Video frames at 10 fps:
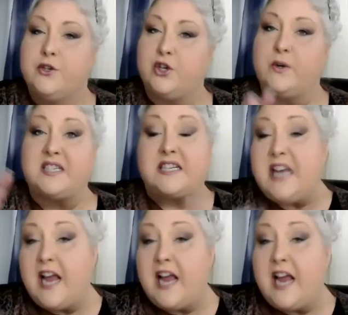So as a
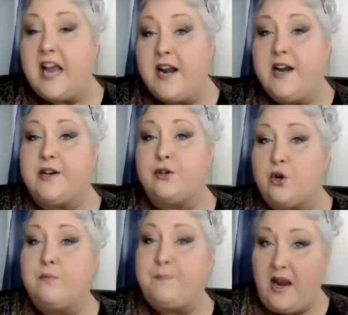tenant,
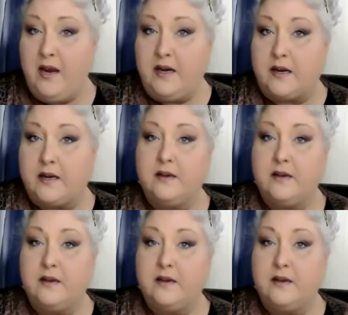don't panic